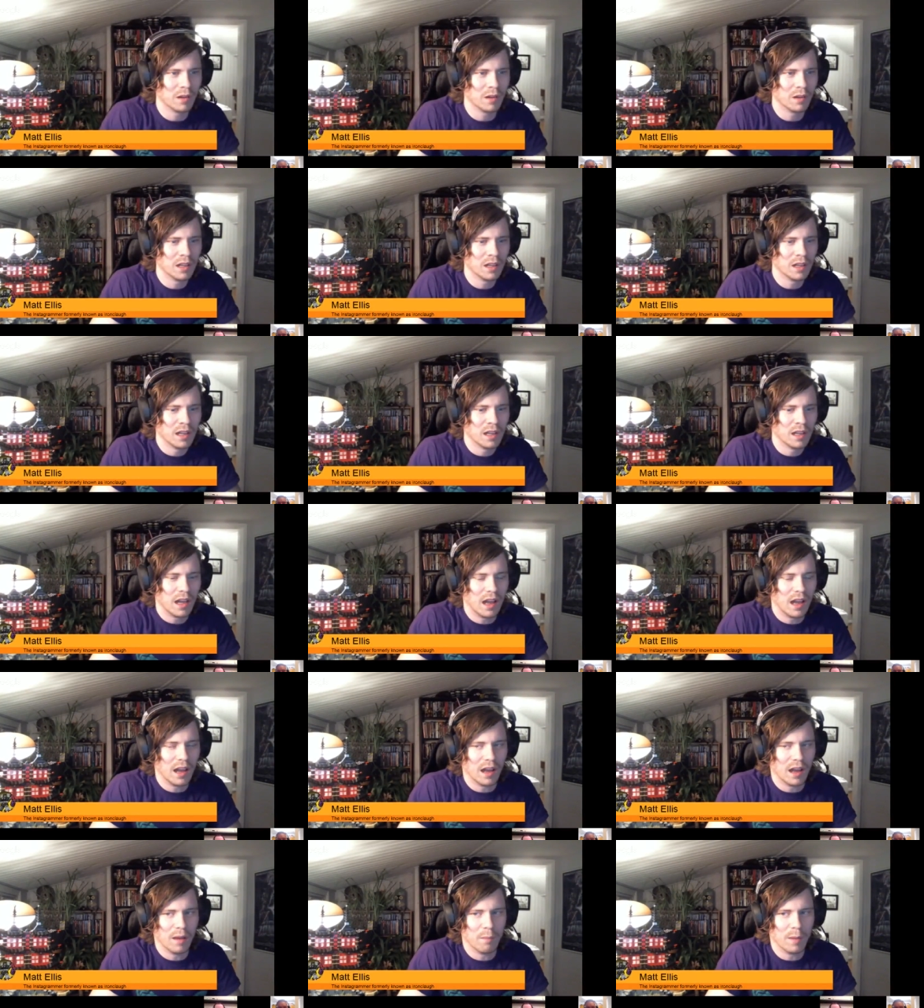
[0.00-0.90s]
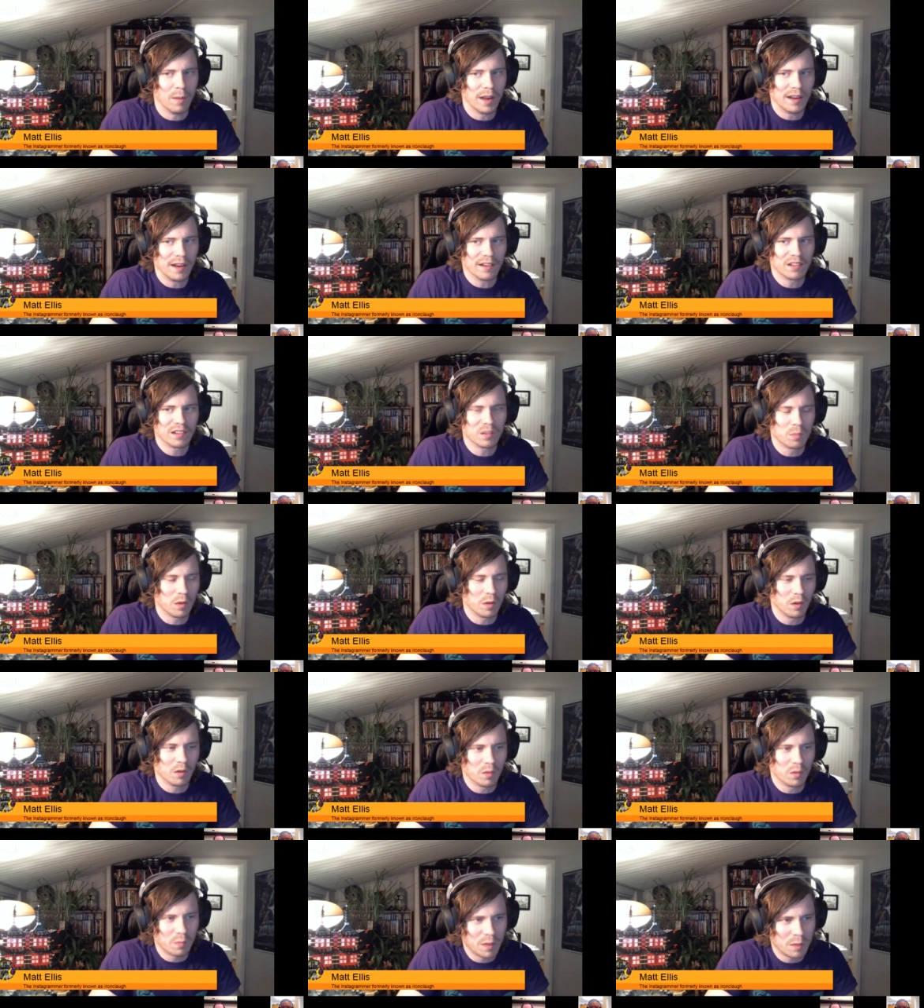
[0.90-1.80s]
uh, might expose
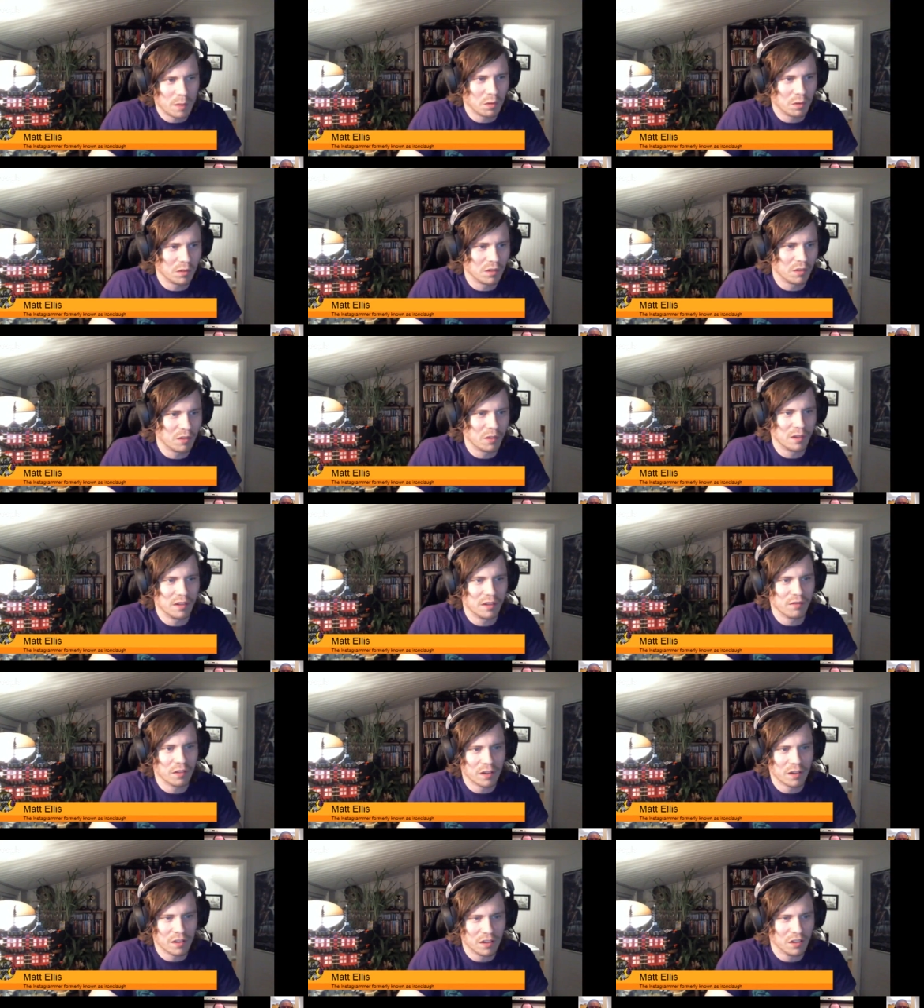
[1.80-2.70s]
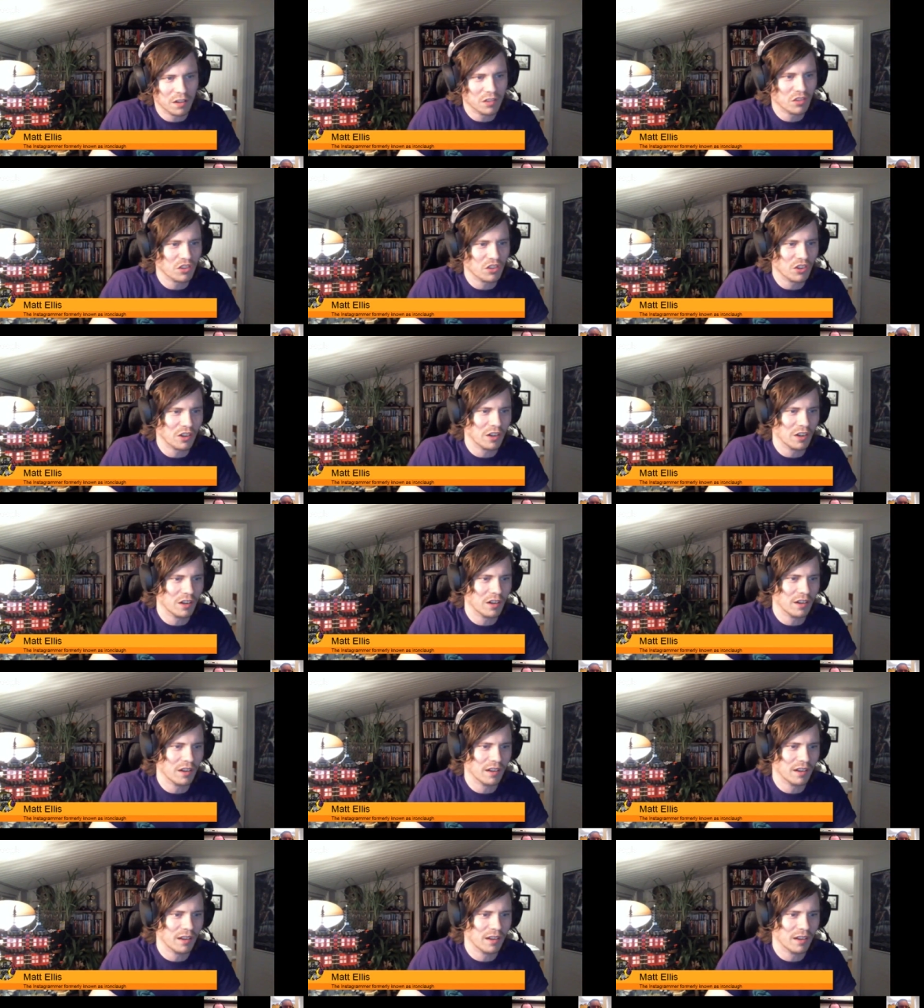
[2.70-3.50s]
people to a different culture.